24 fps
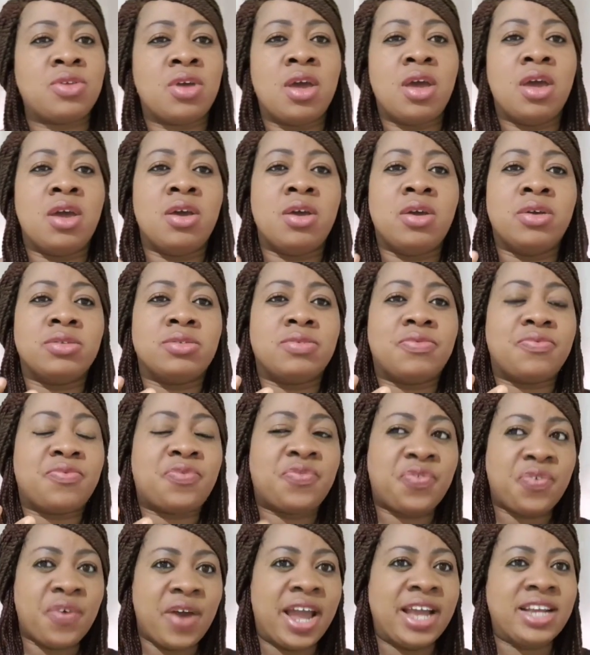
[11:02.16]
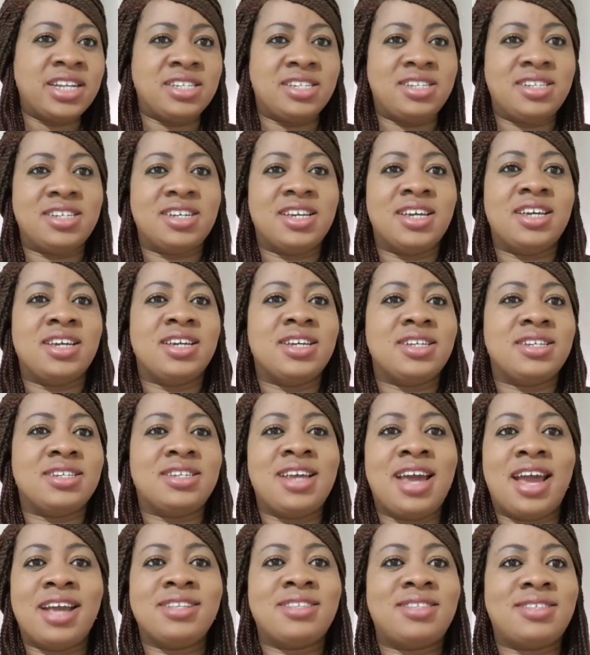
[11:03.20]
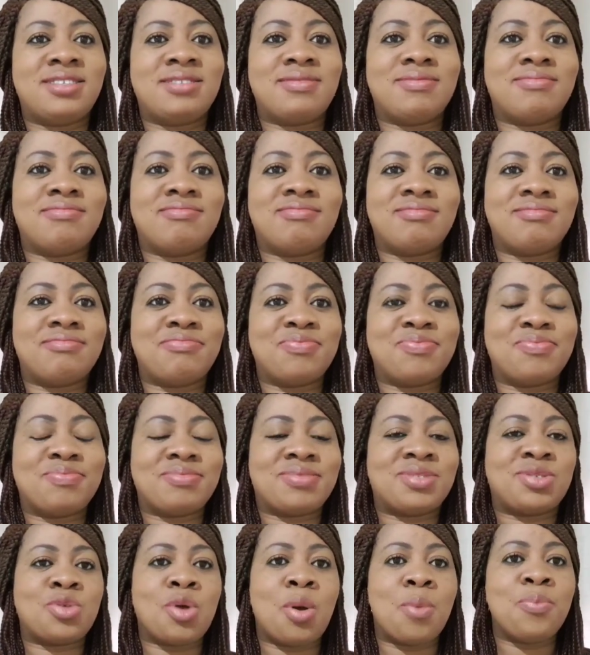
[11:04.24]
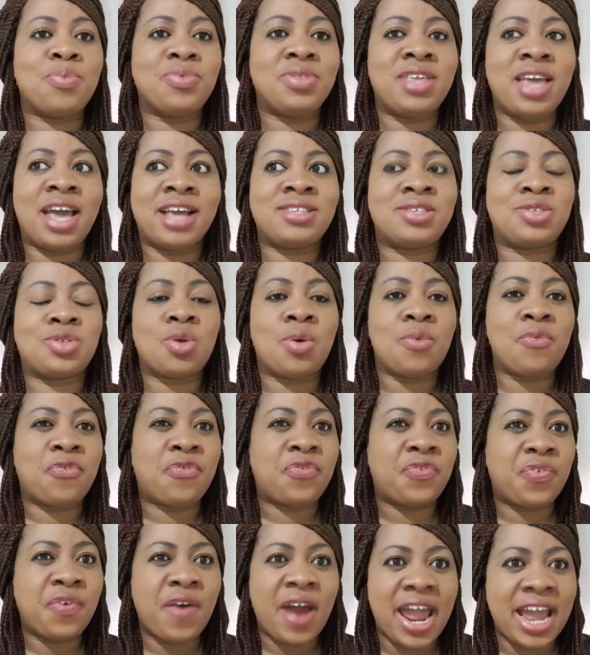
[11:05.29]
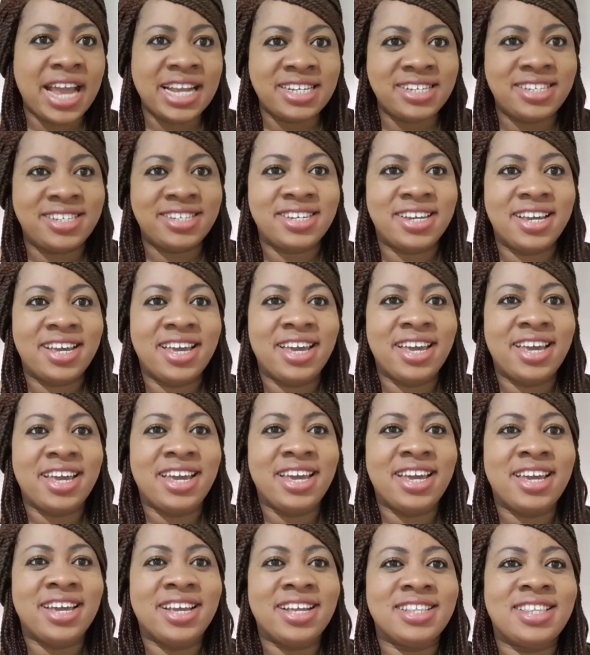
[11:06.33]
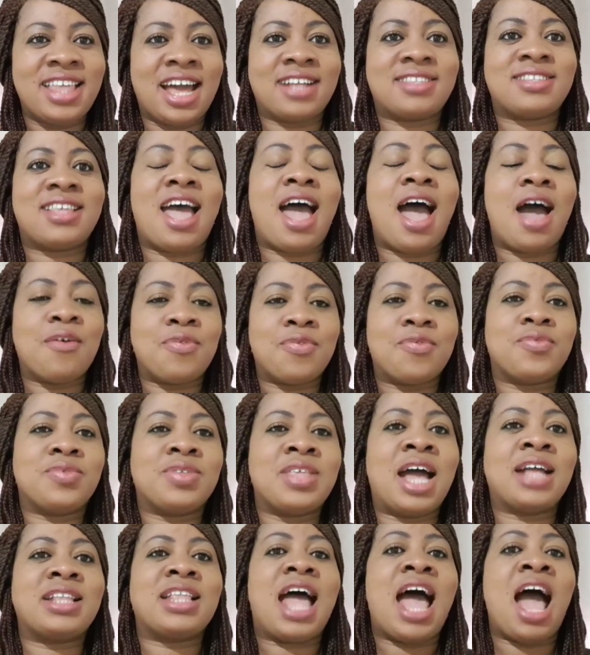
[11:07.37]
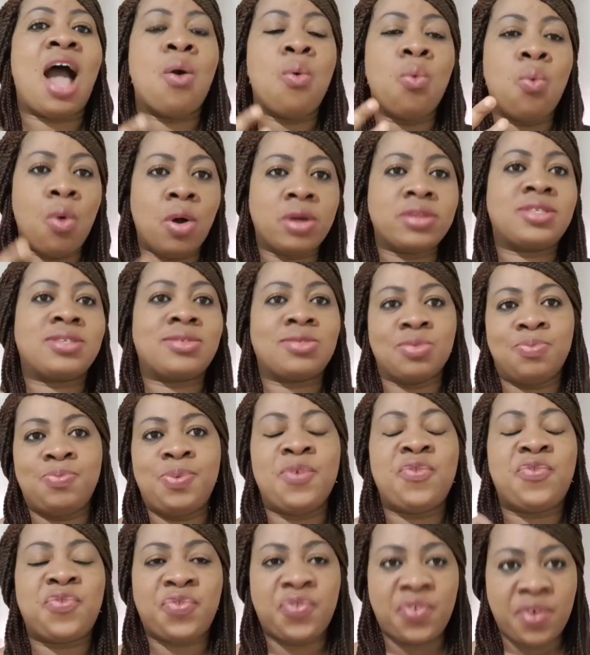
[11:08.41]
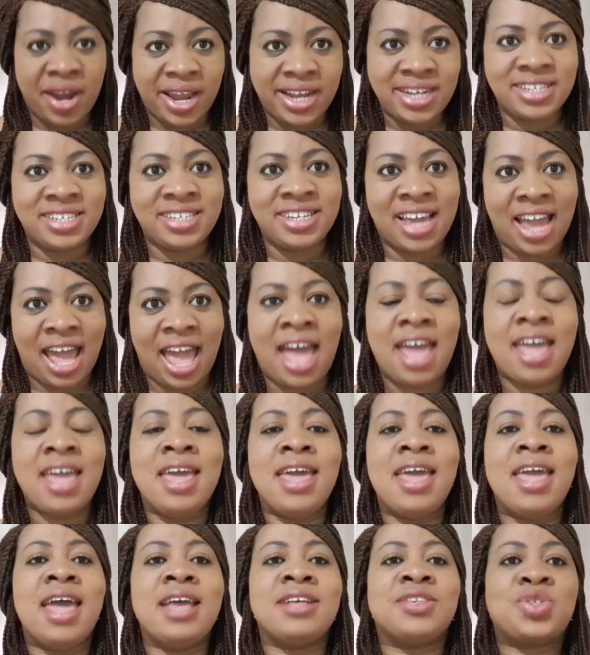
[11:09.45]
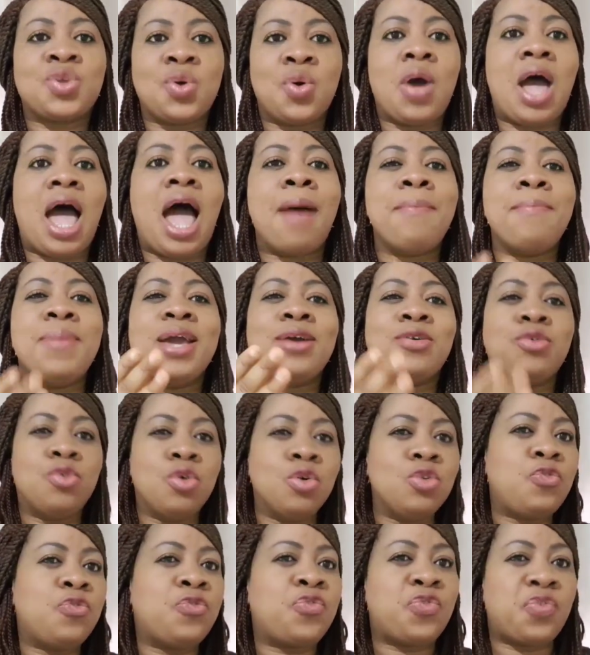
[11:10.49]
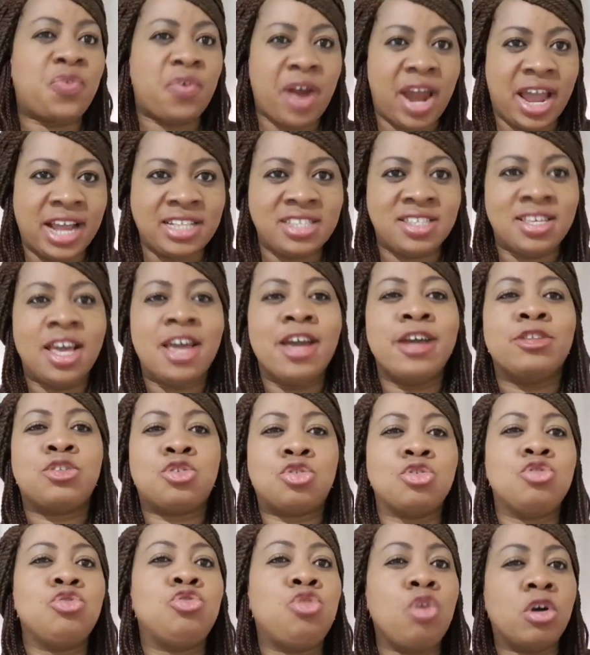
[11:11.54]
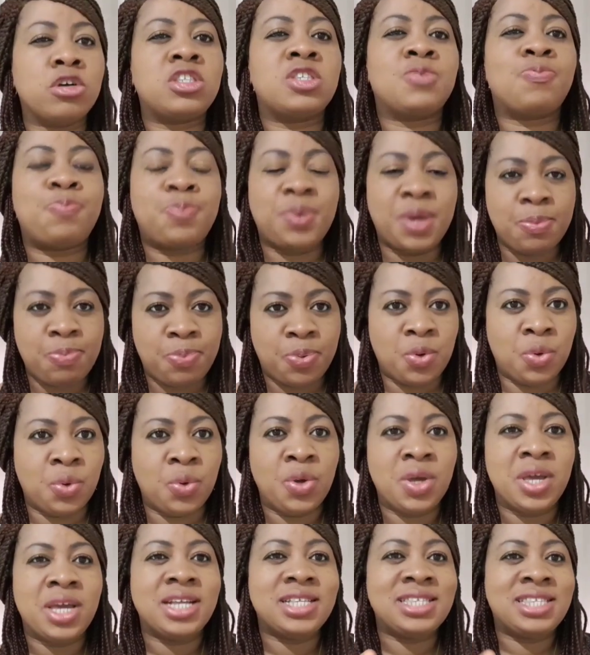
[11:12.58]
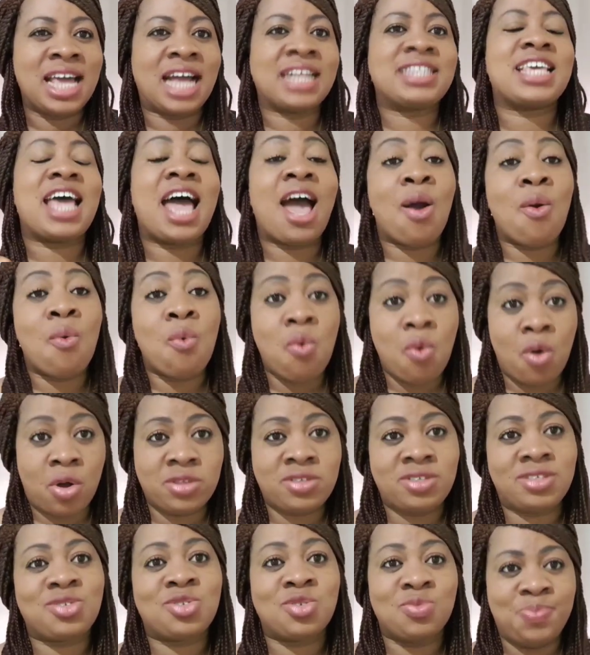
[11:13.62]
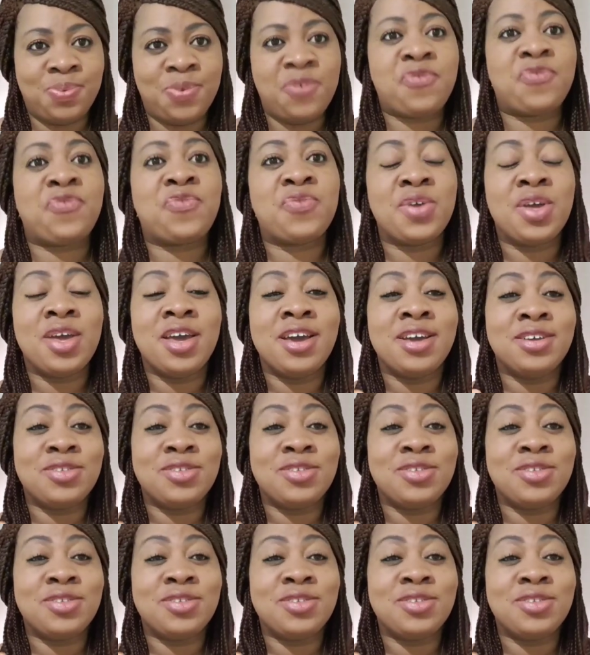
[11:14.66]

about friend, there's some friend that are worth to be friend. Yeah. So I'm a good friend to those people that are worth to be